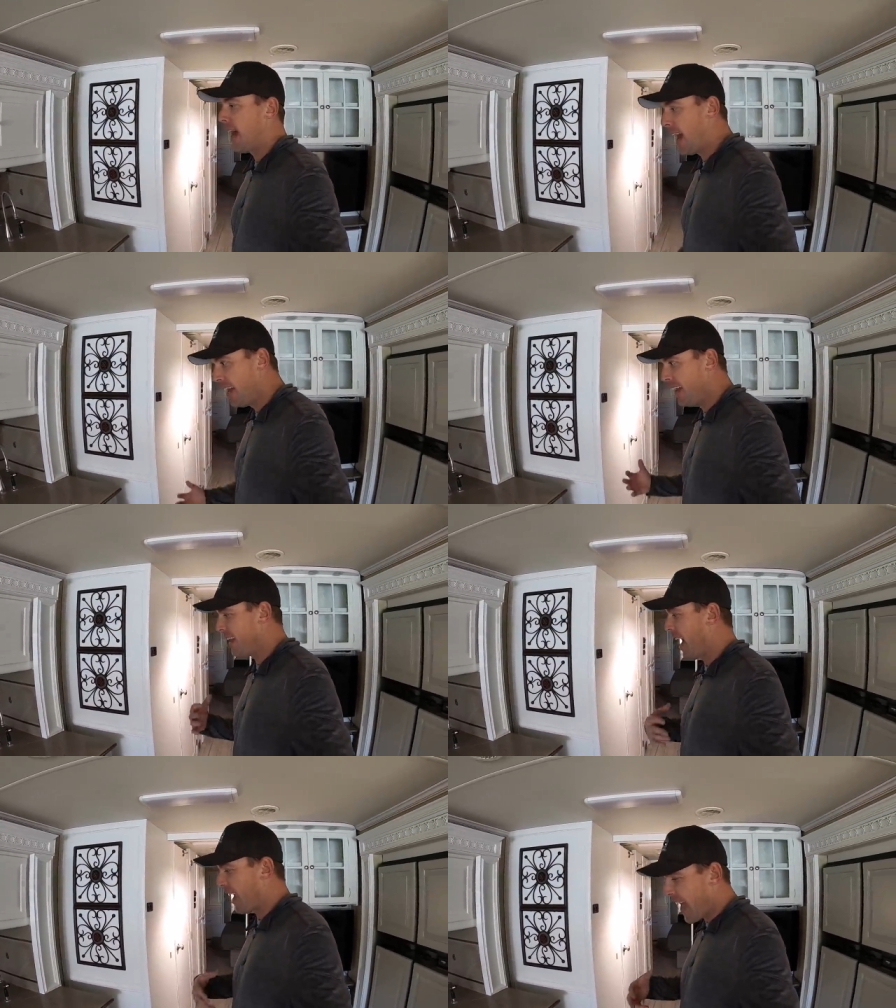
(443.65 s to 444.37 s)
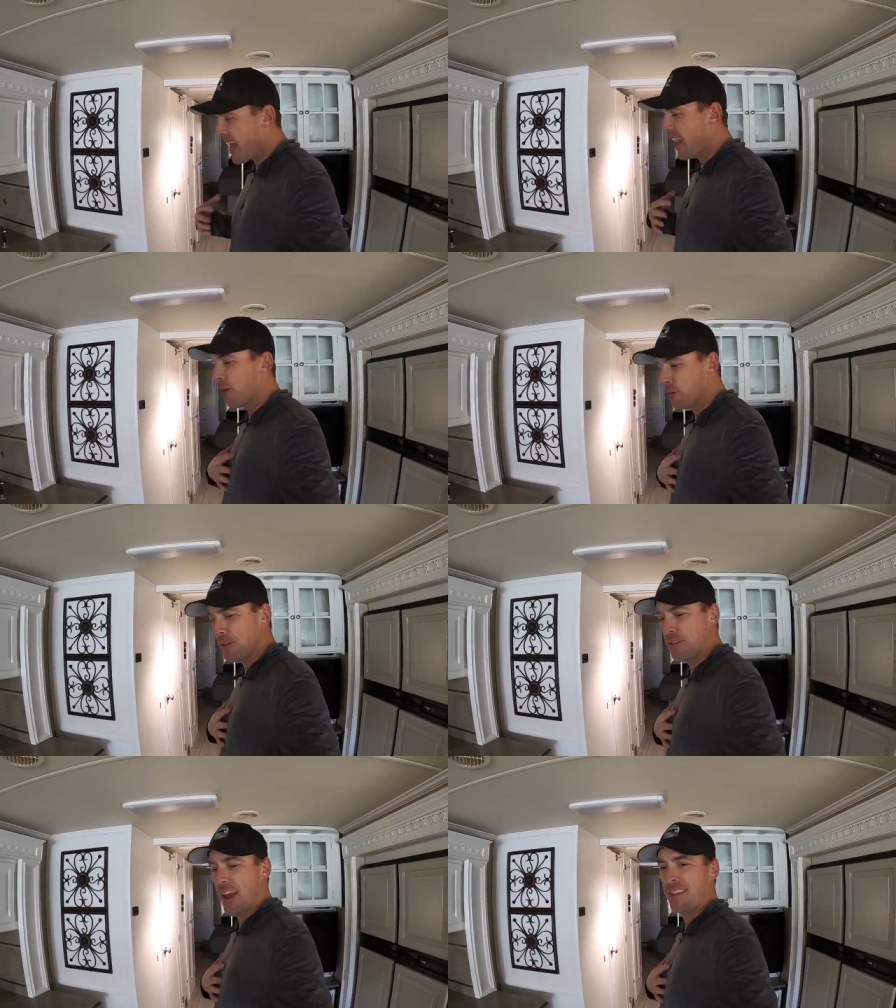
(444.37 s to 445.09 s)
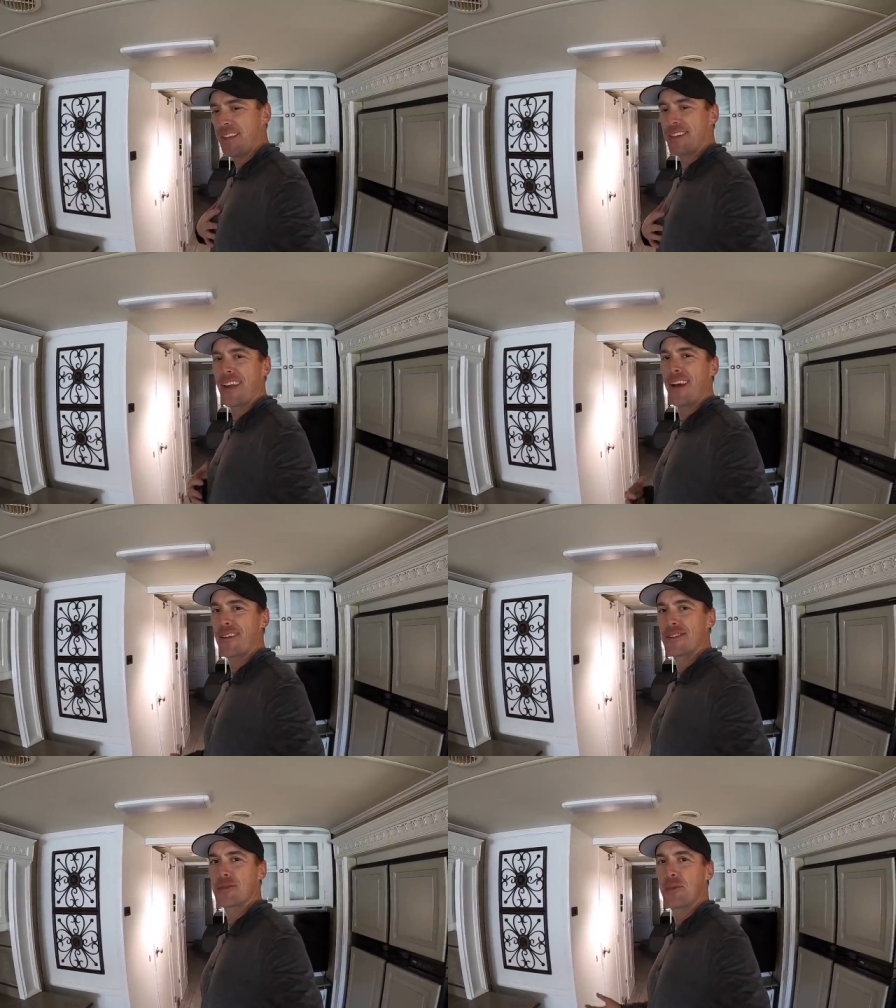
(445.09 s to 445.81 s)
I, I kind of helped decide these
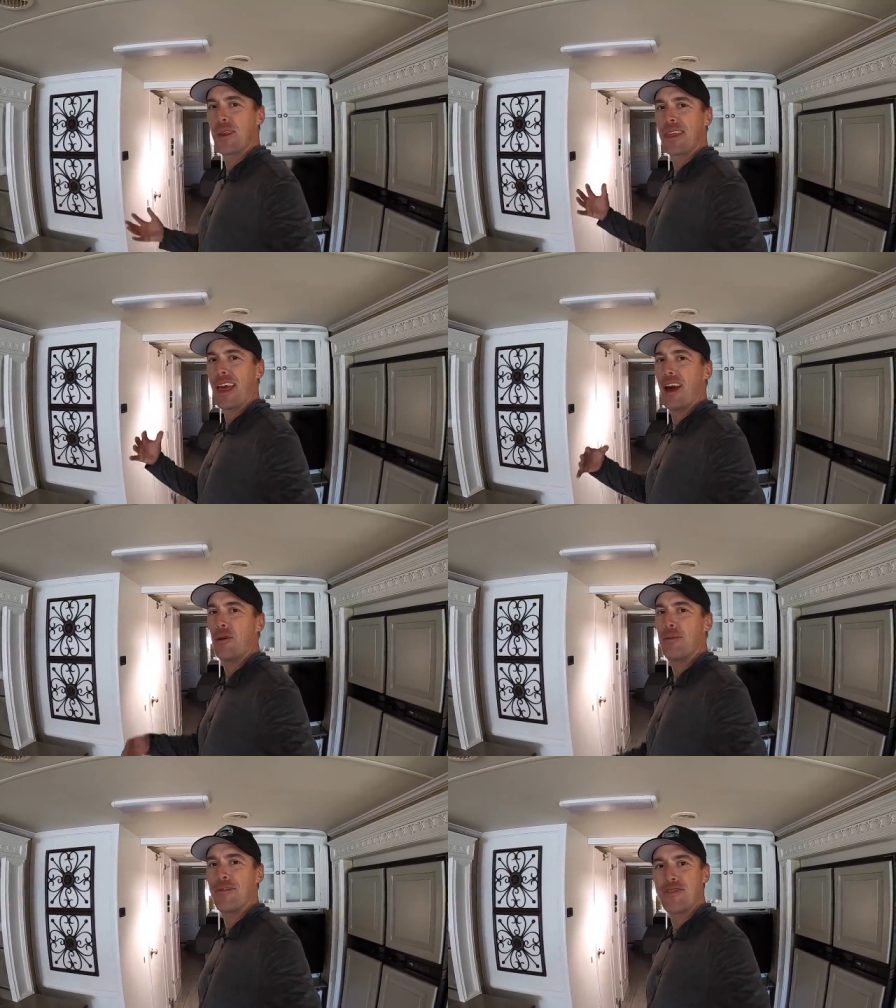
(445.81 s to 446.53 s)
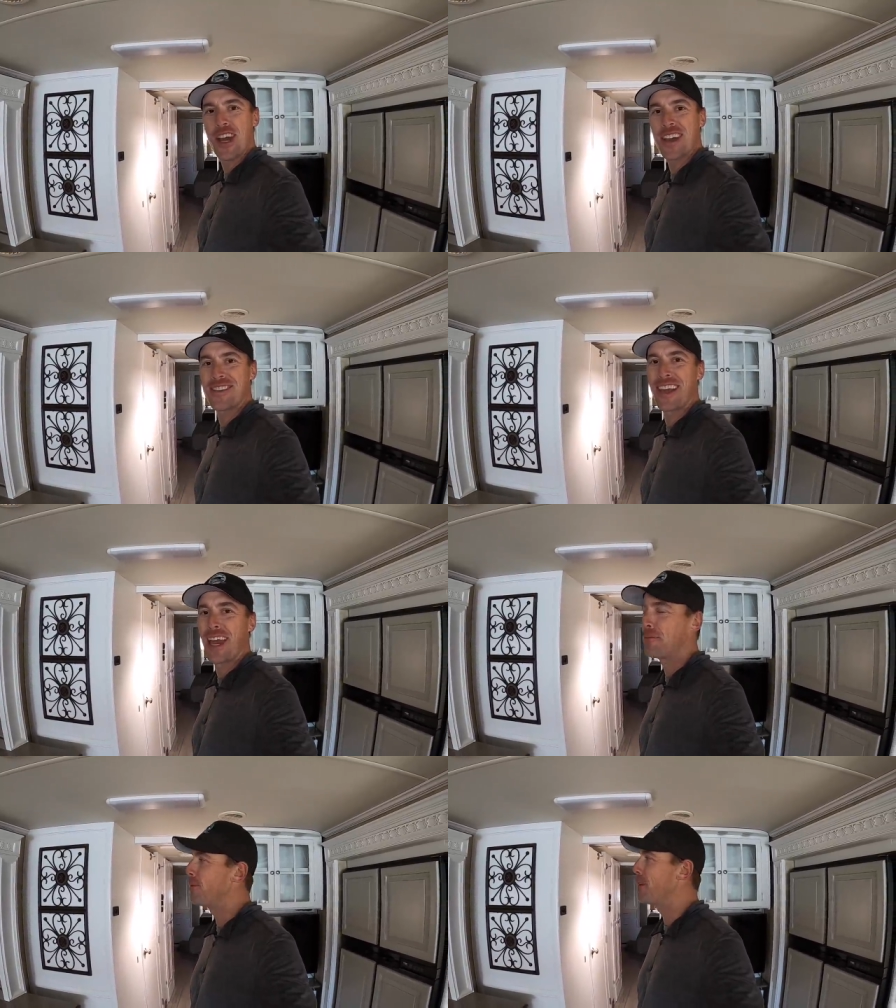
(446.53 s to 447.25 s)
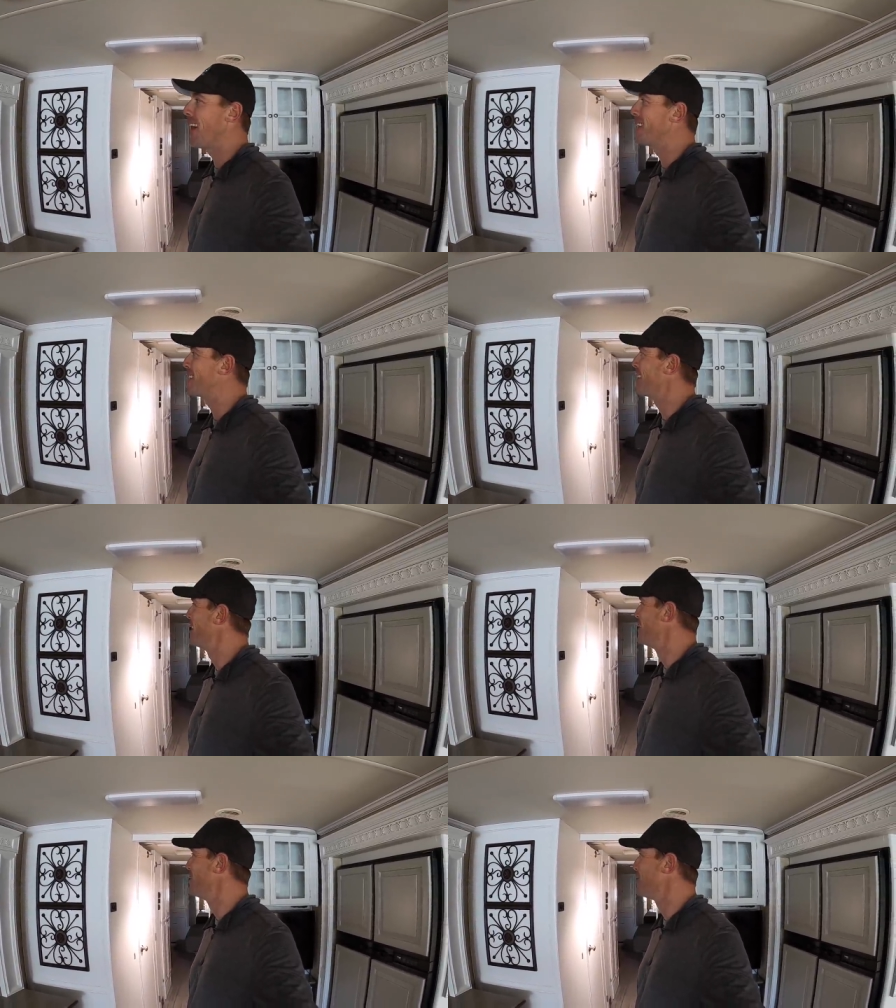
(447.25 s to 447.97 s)
colors with the help of Jesse at
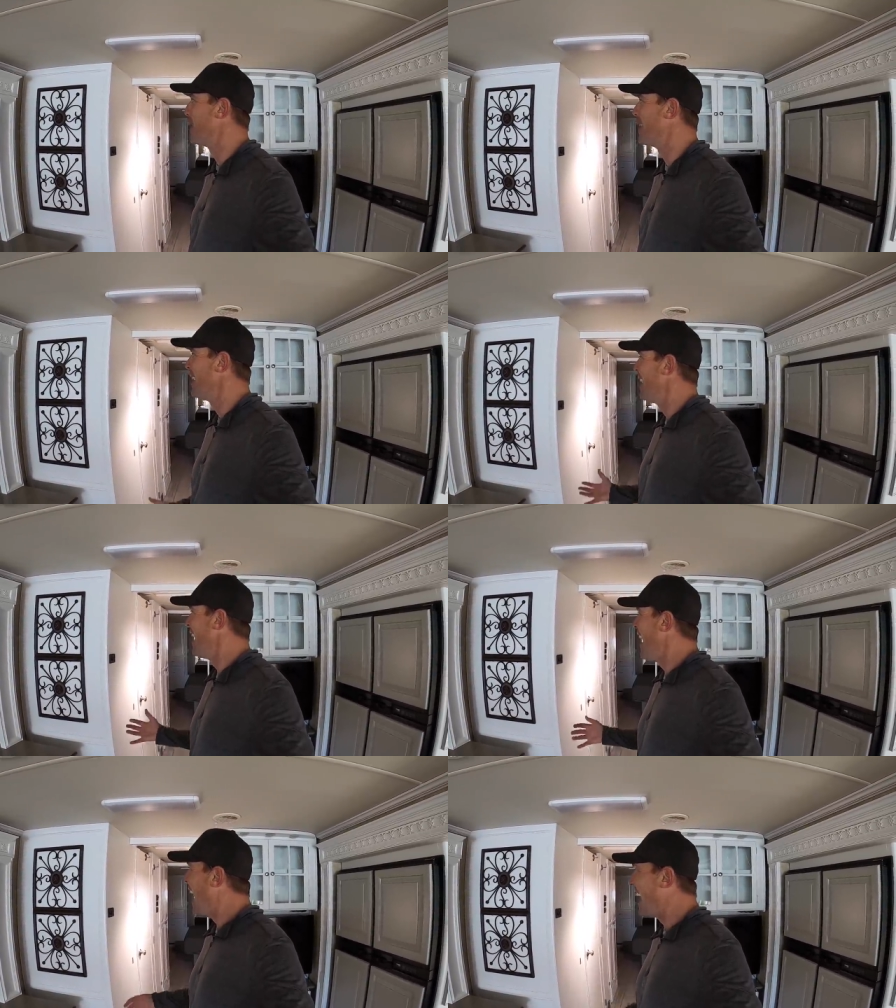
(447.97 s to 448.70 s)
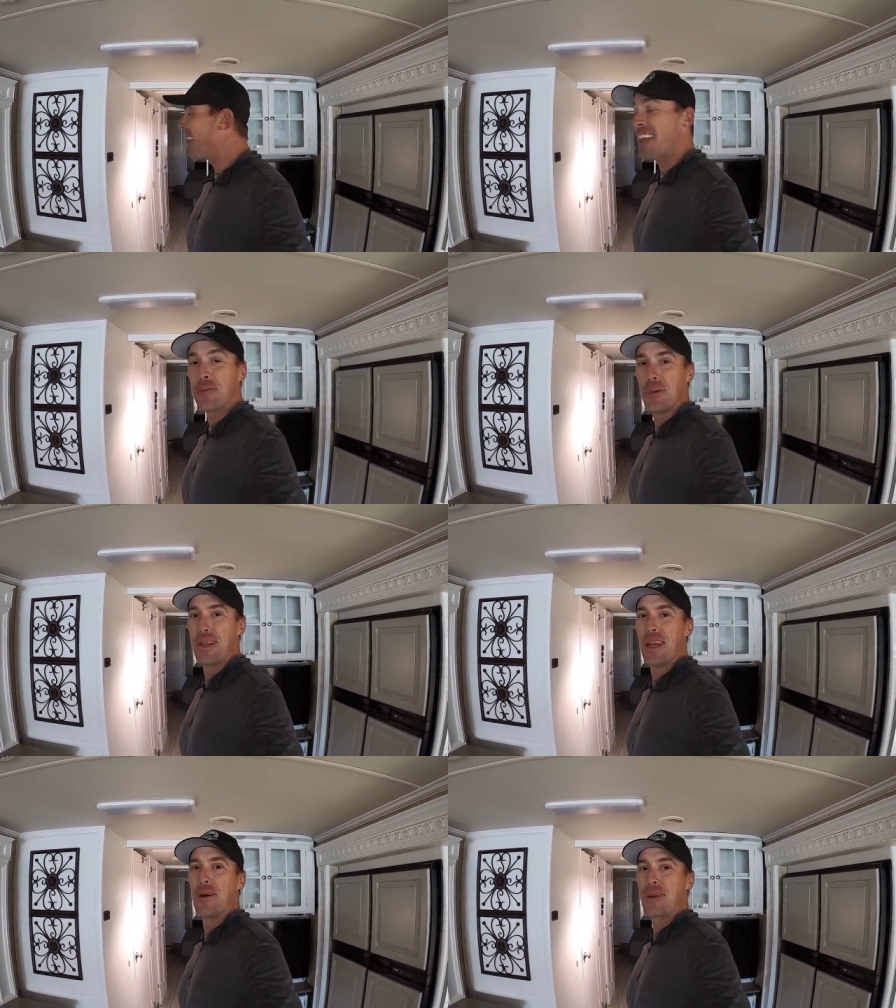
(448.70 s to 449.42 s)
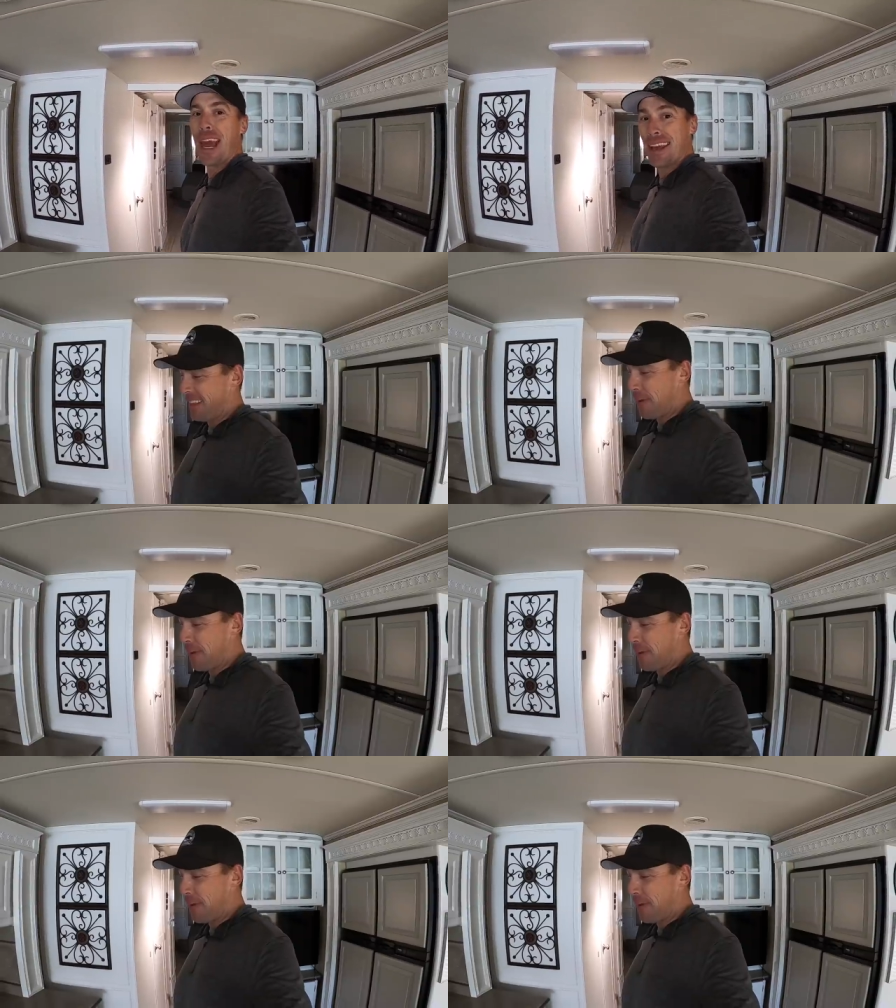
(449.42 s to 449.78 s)
Palacios, but I think we did okay.